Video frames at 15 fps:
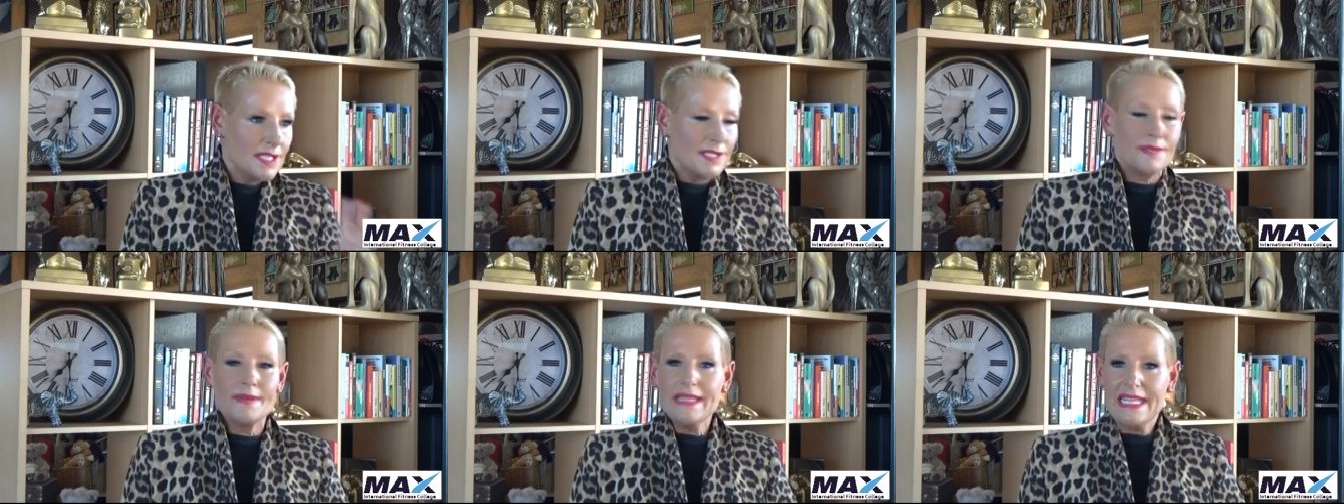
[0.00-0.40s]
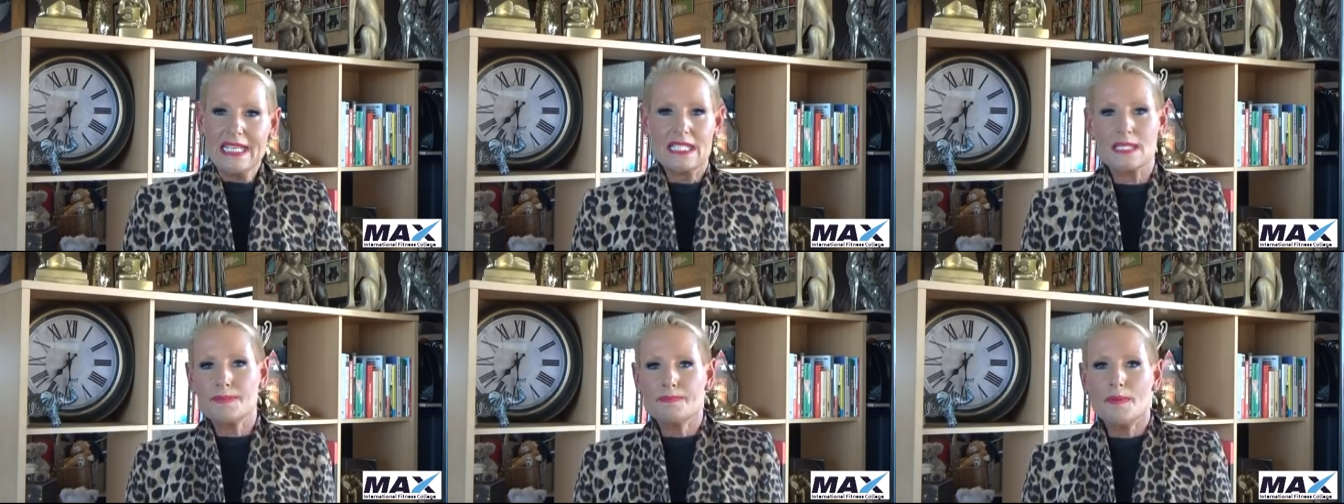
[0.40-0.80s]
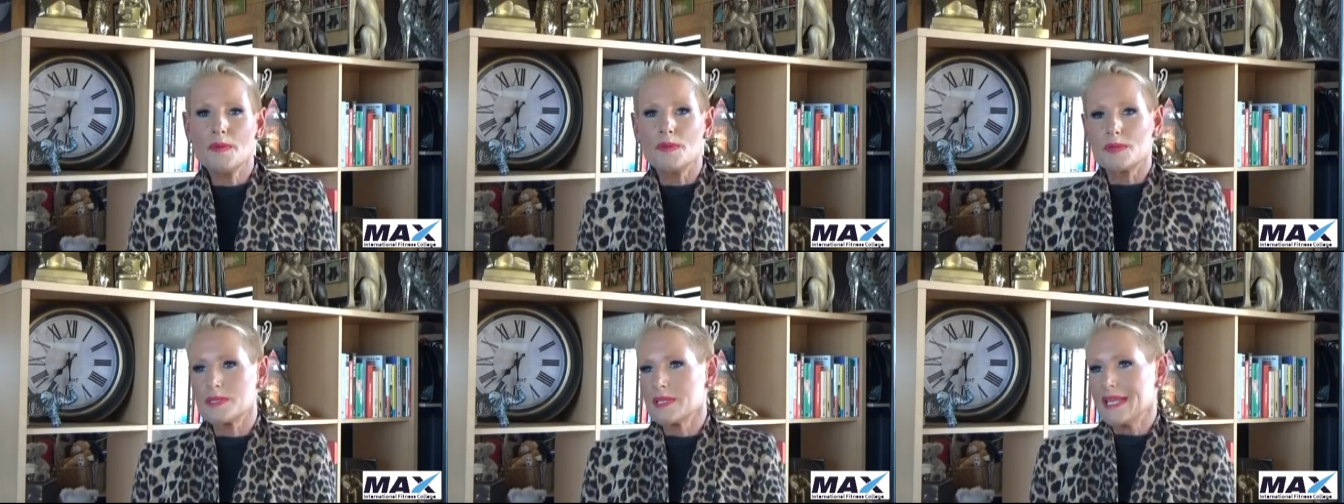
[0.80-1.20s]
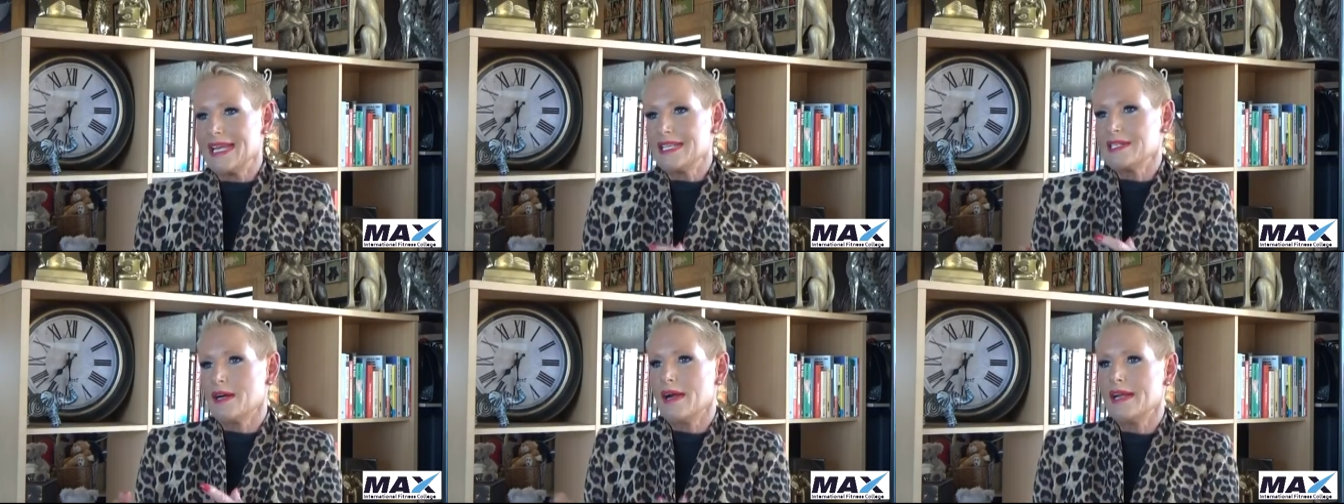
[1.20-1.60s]
doing their sport, or
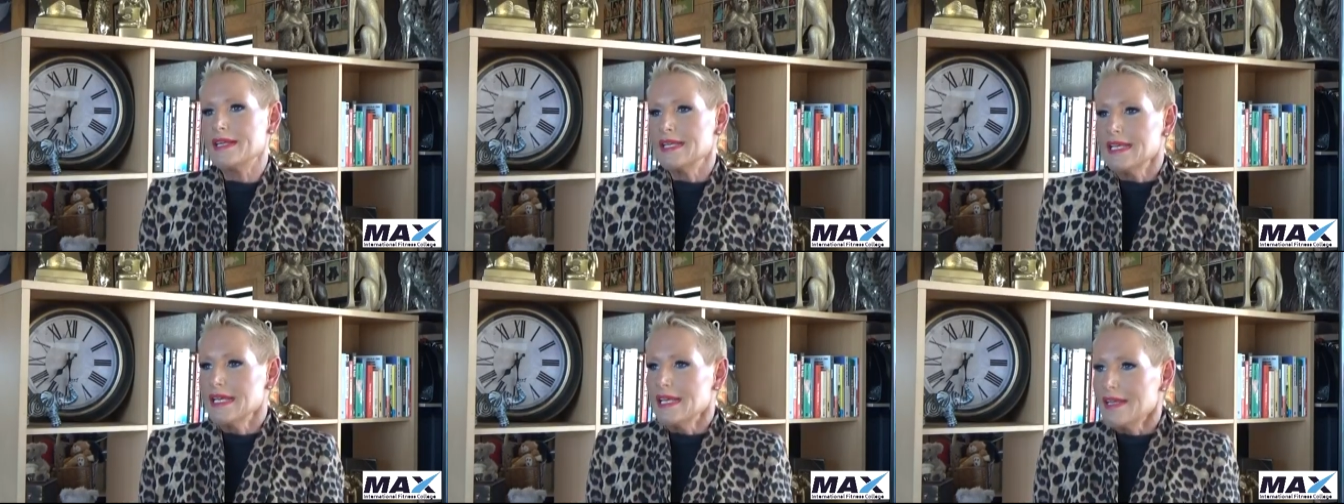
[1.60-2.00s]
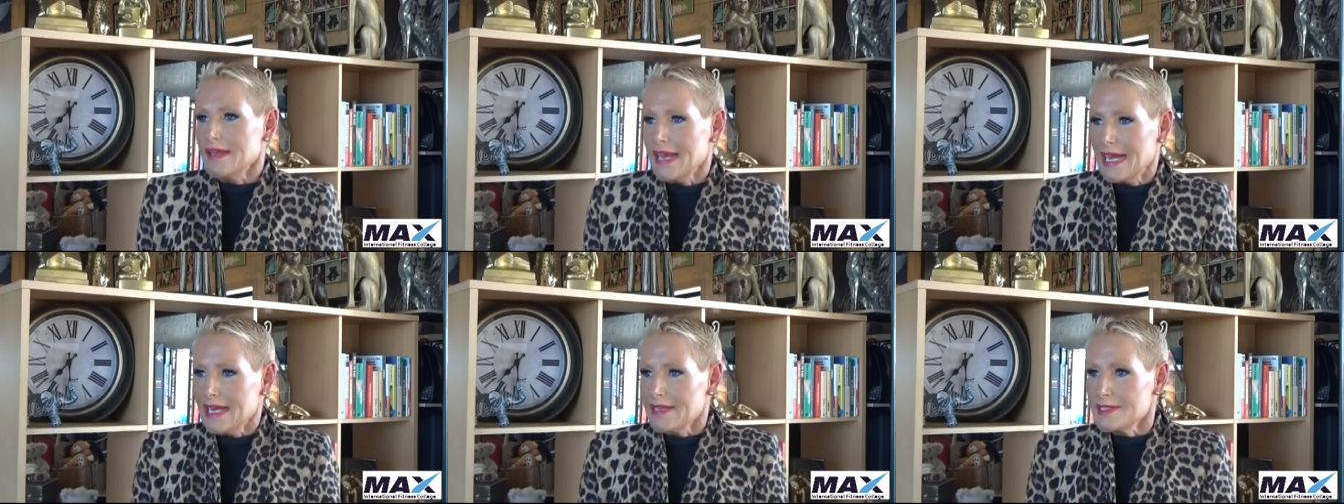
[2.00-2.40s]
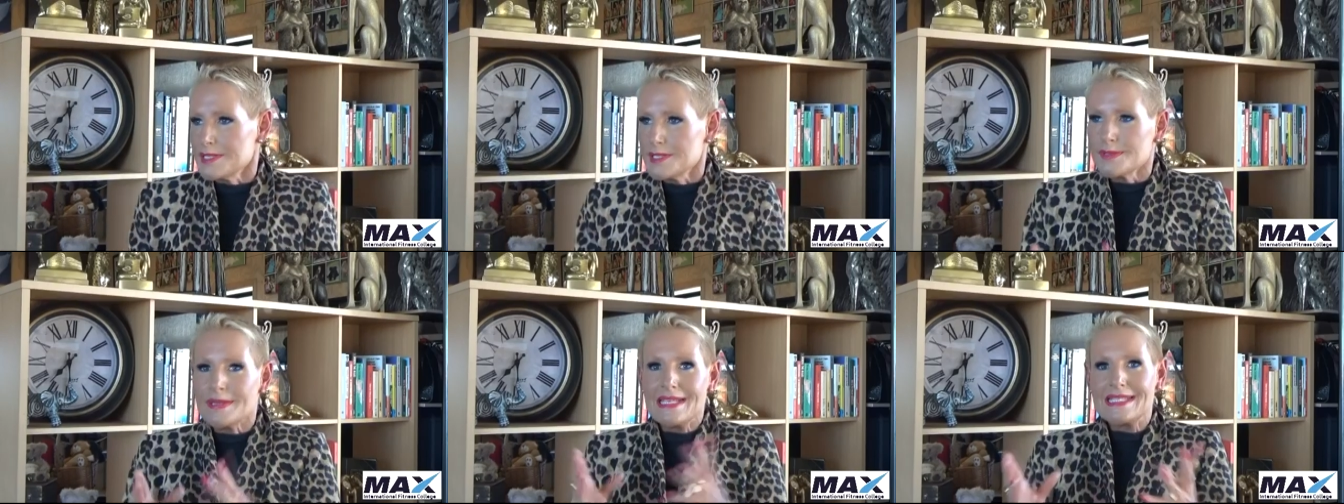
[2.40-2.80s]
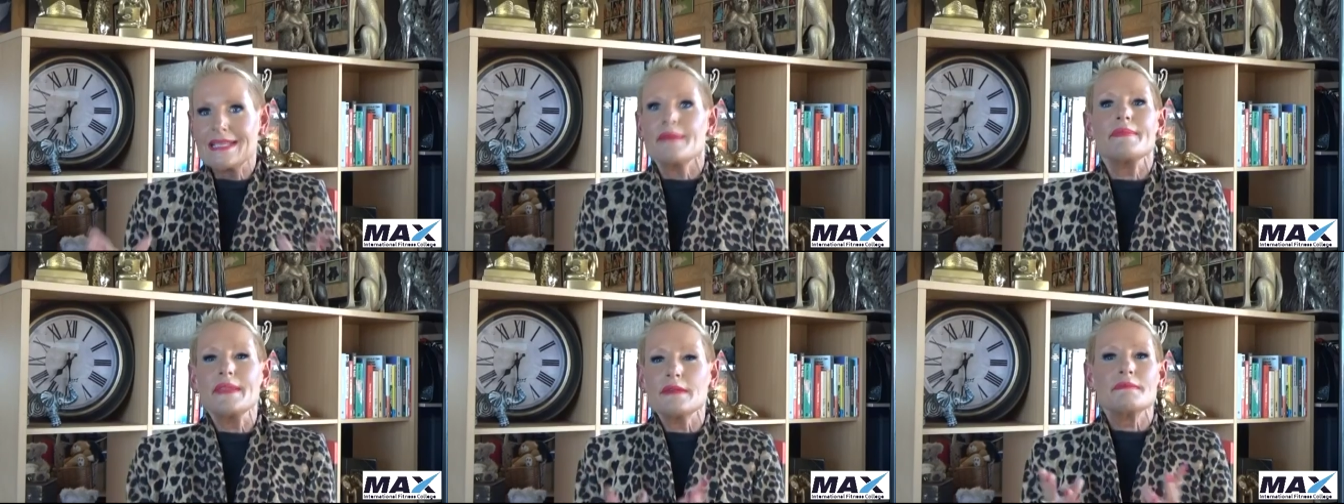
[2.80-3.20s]
they died uh, doing
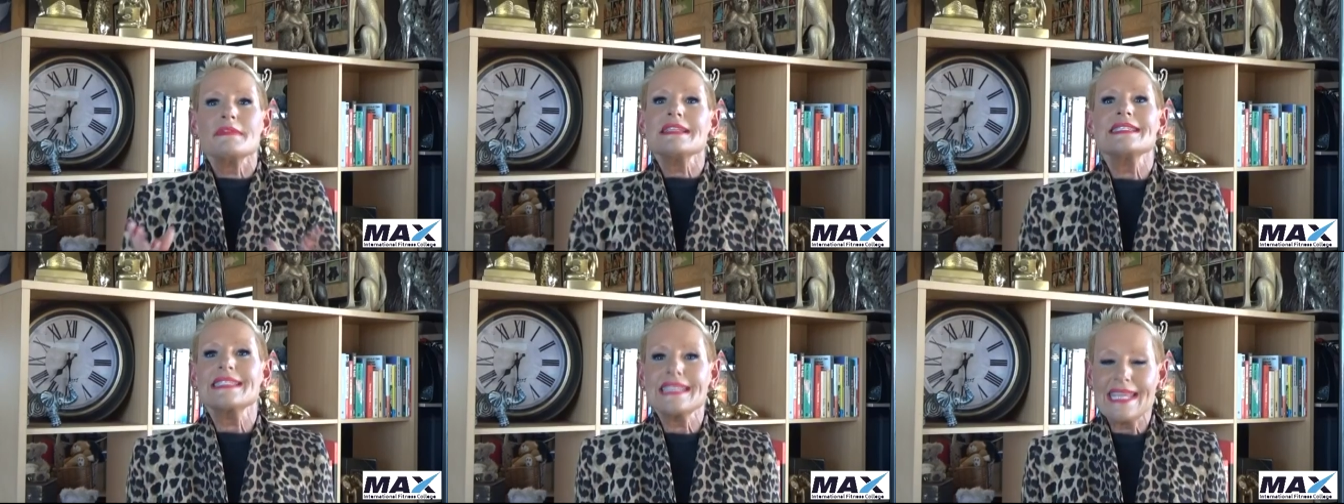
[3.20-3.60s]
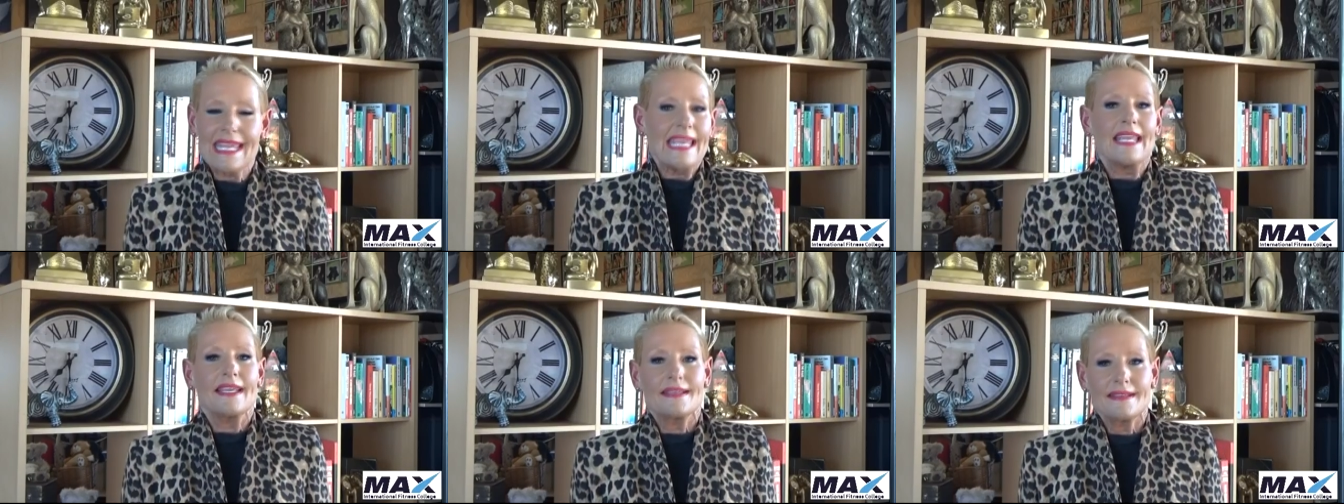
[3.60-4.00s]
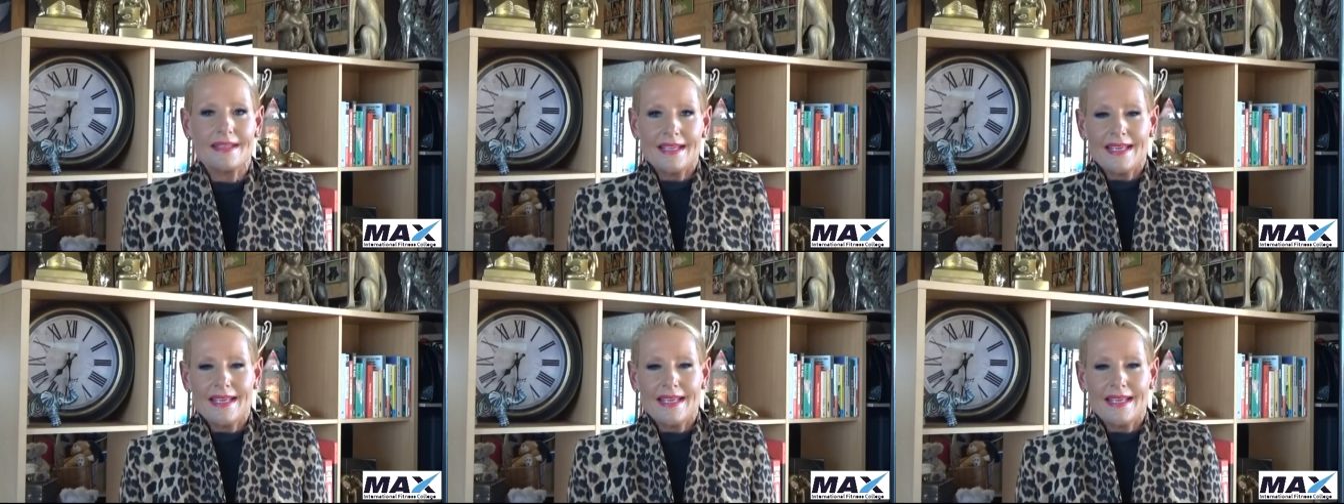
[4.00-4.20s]
something risky.